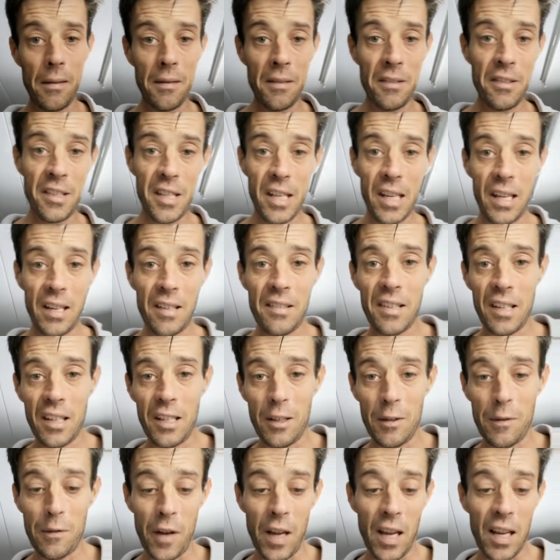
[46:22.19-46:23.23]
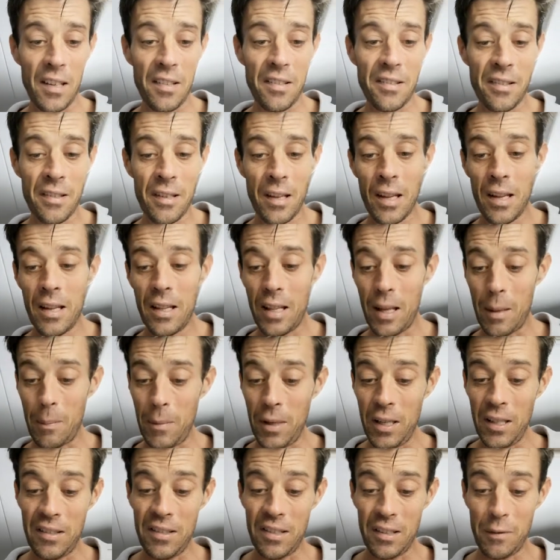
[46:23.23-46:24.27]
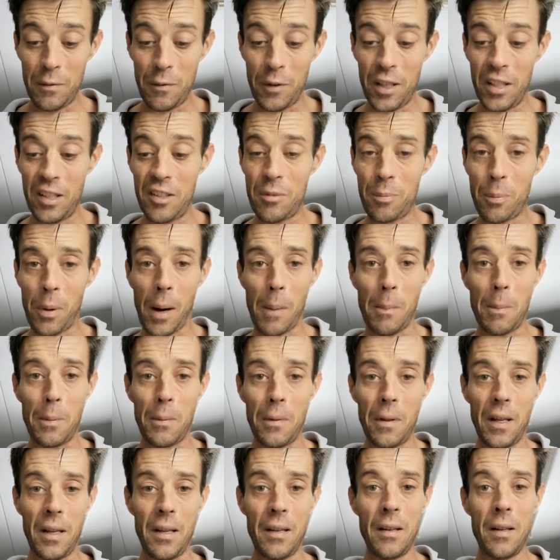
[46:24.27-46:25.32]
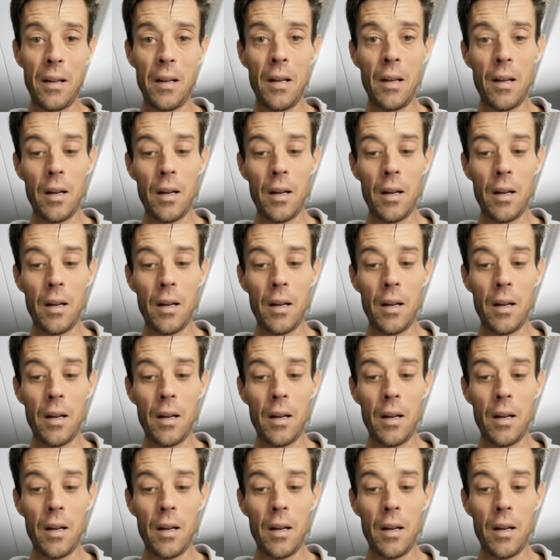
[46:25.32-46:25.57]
sticks on your face, that means it fits properly.